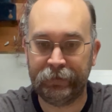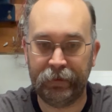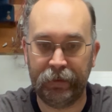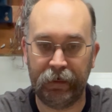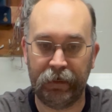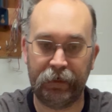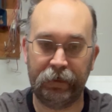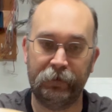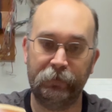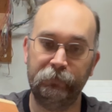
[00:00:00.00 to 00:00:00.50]

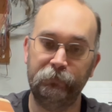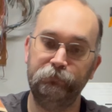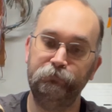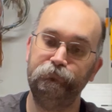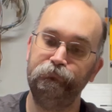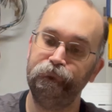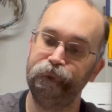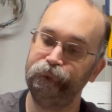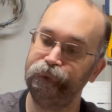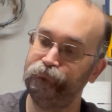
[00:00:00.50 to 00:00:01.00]

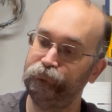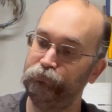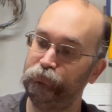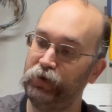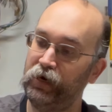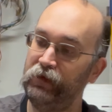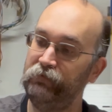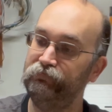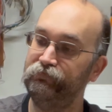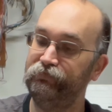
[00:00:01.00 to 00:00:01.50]

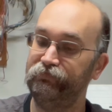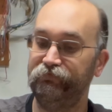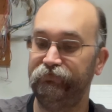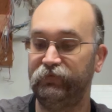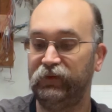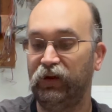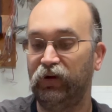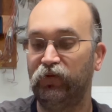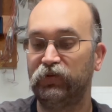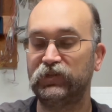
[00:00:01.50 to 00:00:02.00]
But
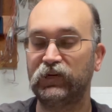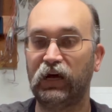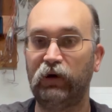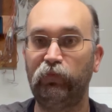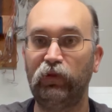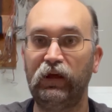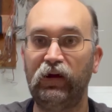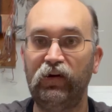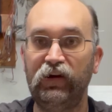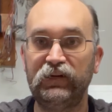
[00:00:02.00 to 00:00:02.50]
there's a
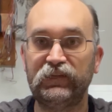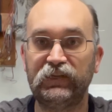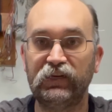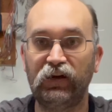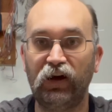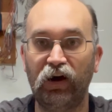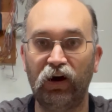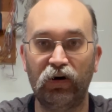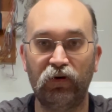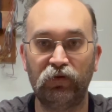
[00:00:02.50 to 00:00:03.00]
couple areas to
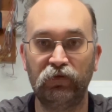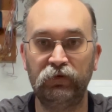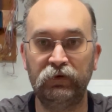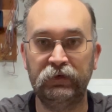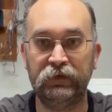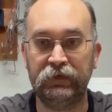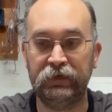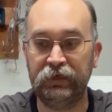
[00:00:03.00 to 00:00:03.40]
go.